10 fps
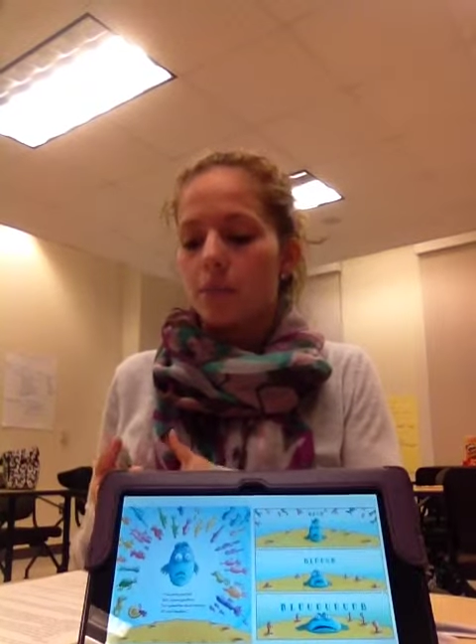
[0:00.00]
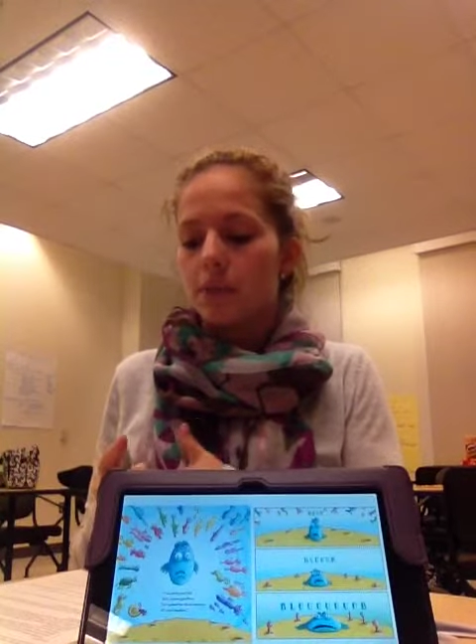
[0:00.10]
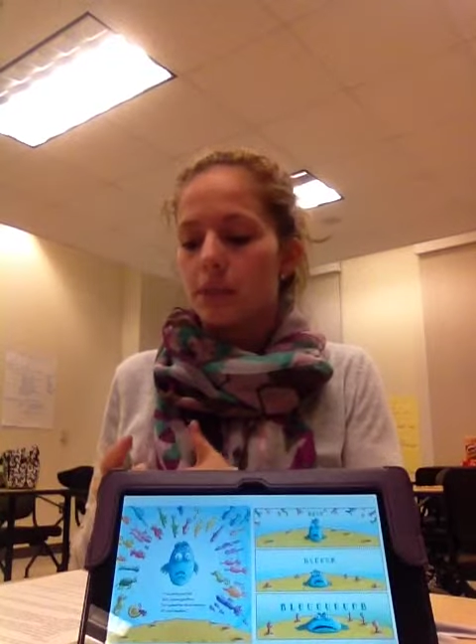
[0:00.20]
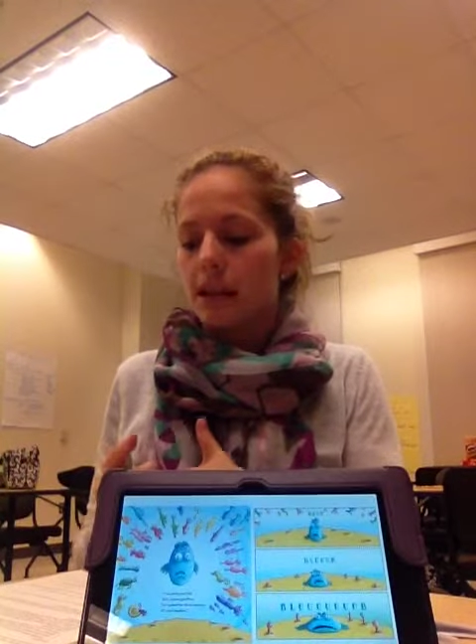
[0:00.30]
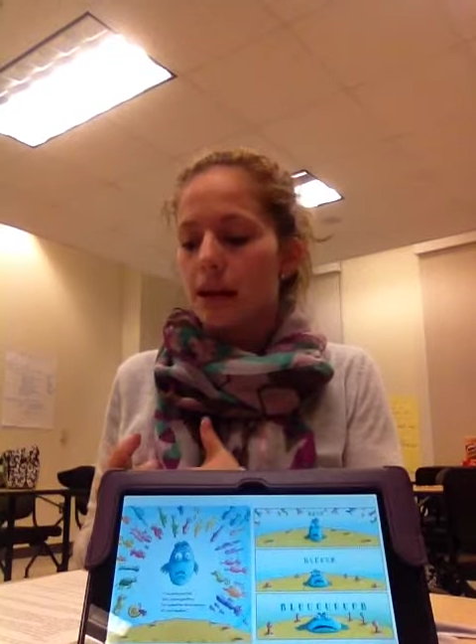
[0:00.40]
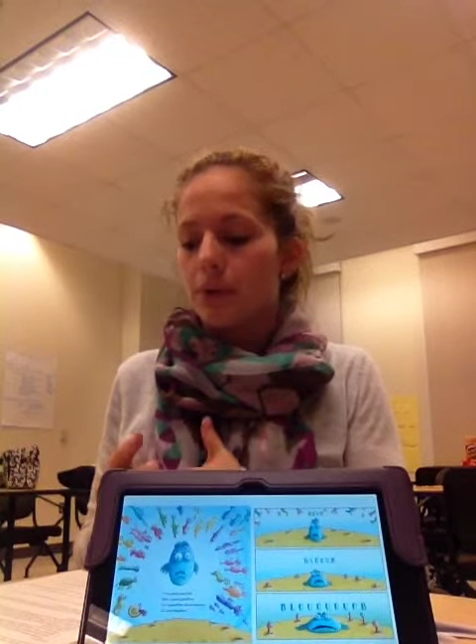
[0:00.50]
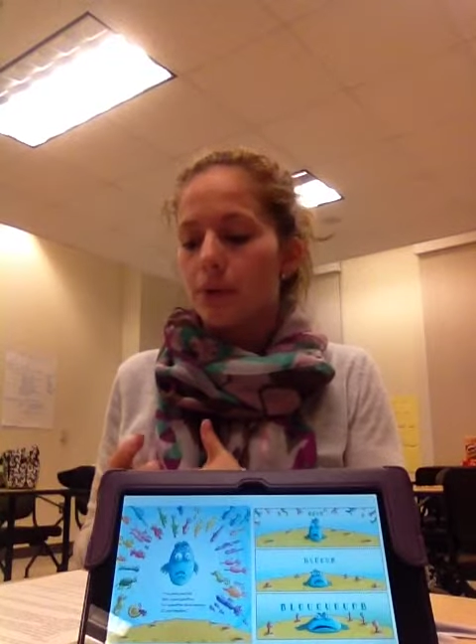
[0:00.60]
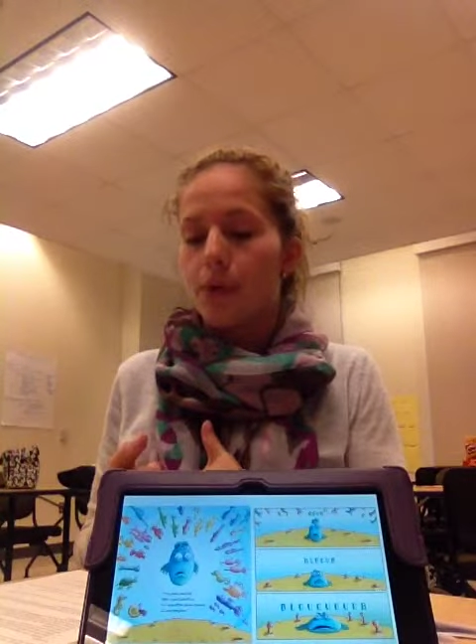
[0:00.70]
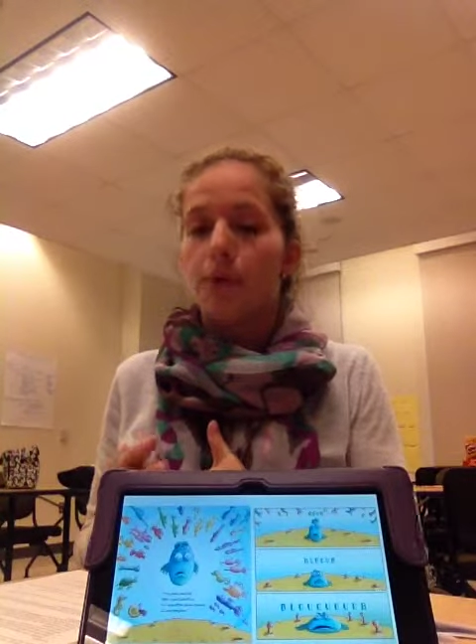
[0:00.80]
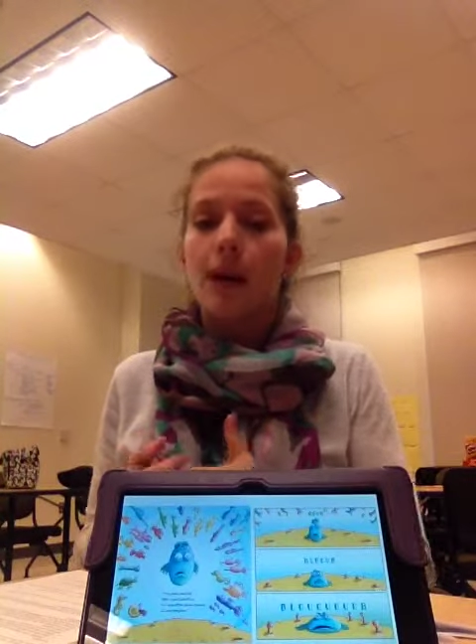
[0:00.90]
deciding if
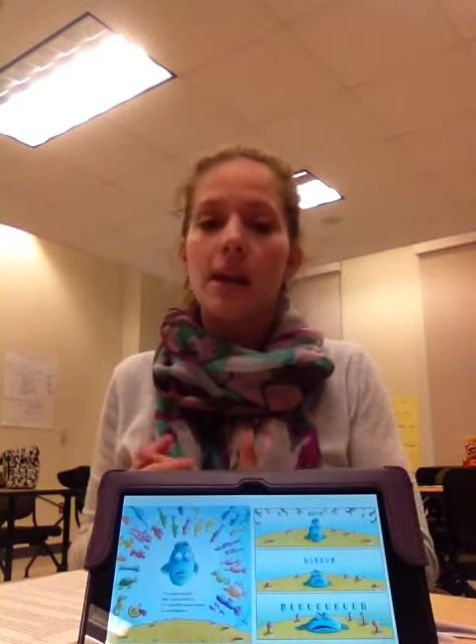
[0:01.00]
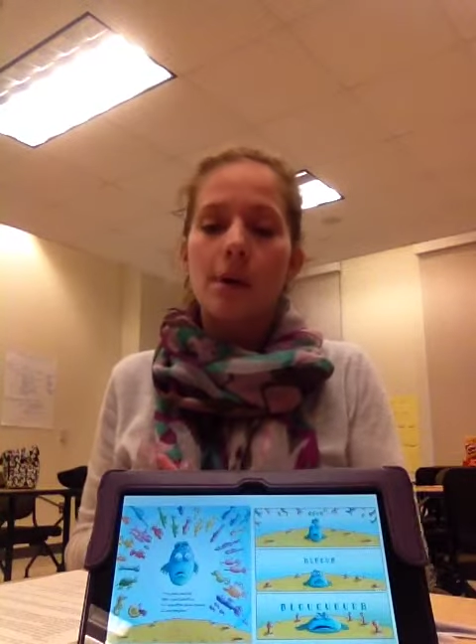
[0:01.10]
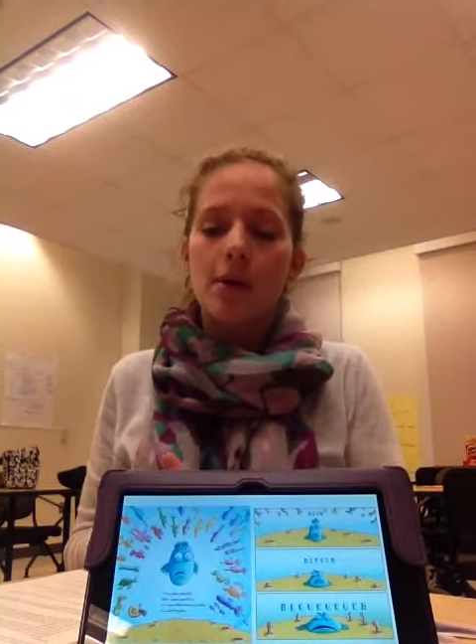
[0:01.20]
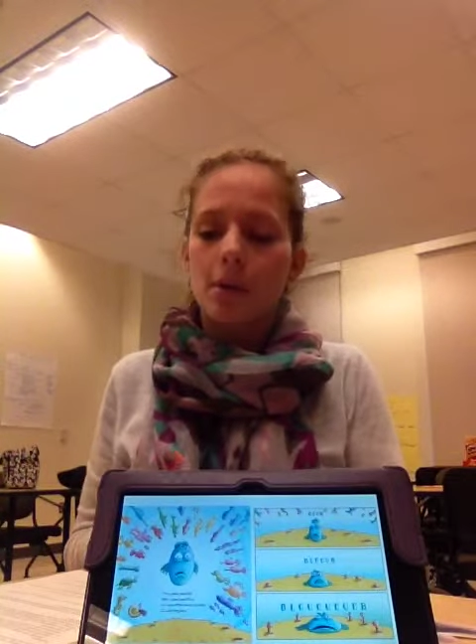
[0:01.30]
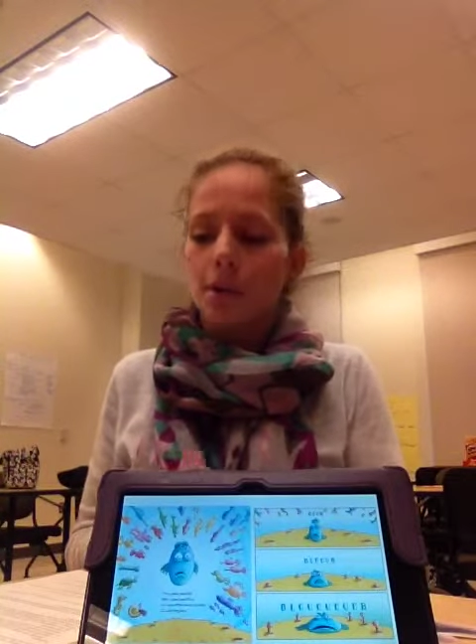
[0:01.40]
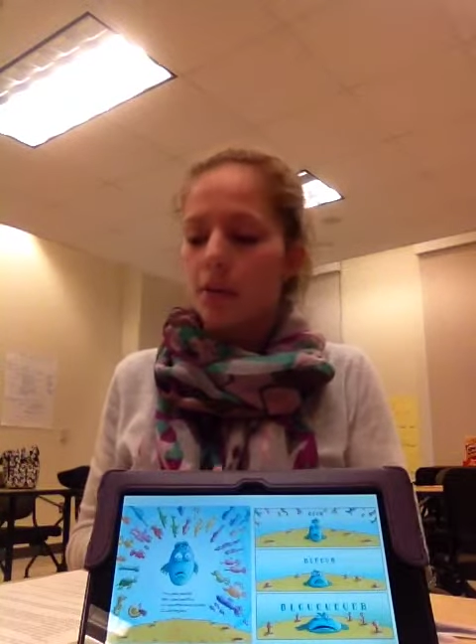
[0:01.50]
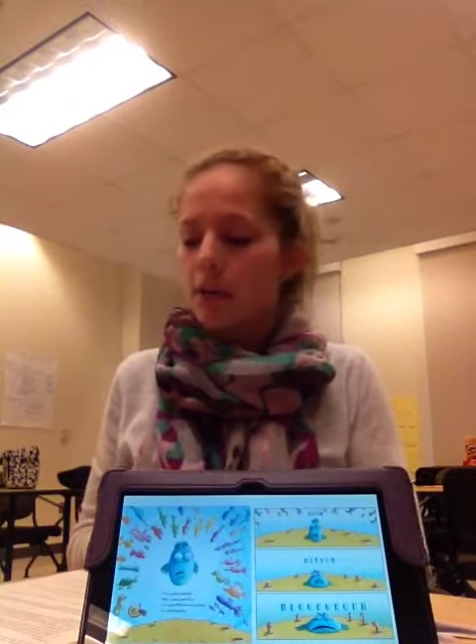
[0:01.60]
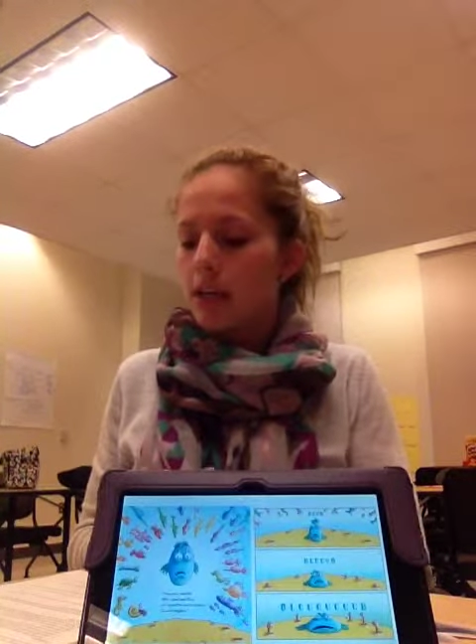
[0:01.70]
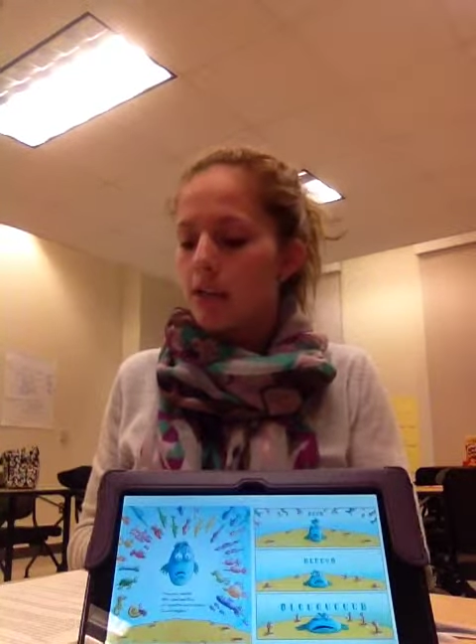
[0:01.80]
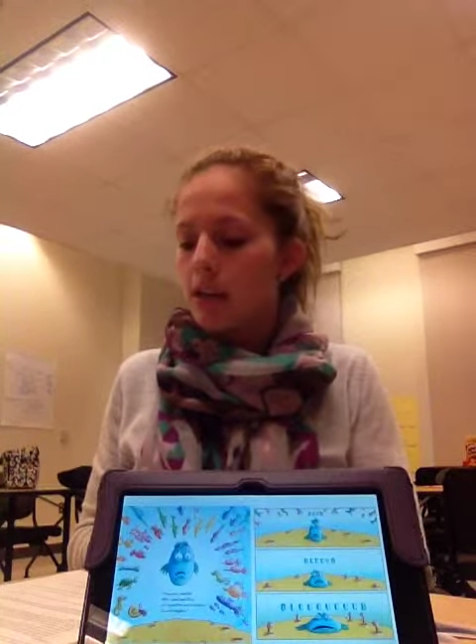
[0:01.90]
we were right about what we
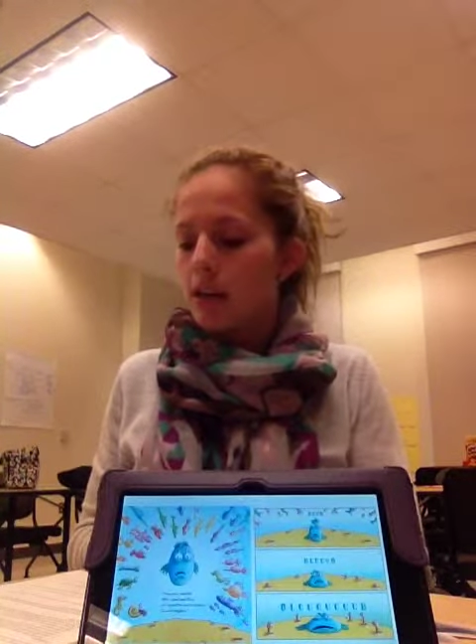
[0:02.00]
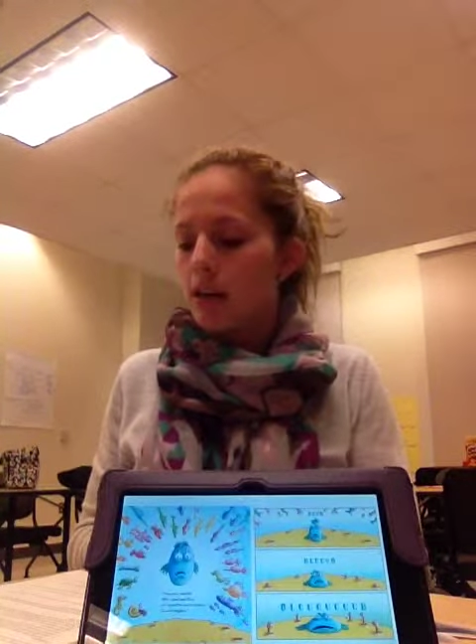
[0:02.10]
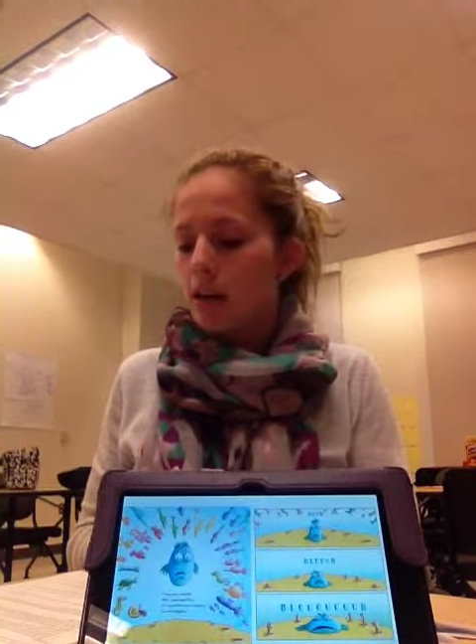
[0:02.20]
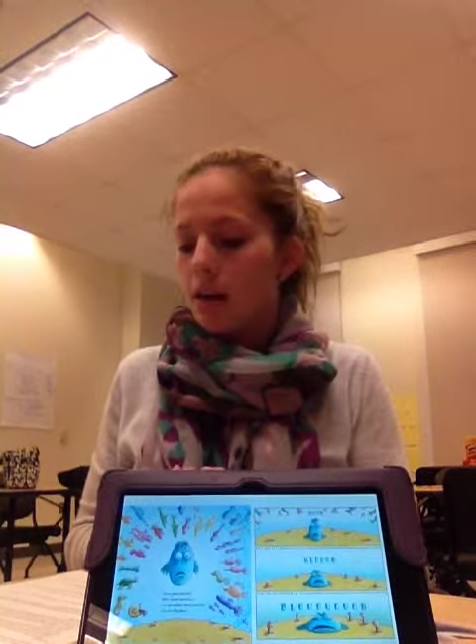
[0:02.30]
predicted,